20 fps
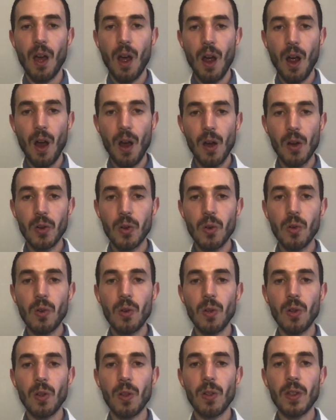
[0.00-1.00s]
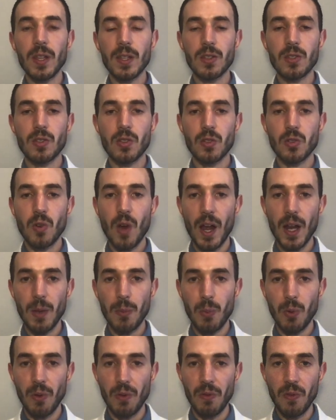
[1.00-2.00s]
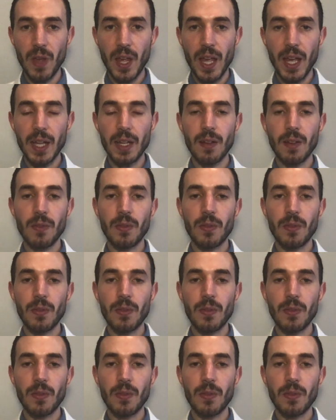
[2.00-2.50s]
Our goal is to try to prevent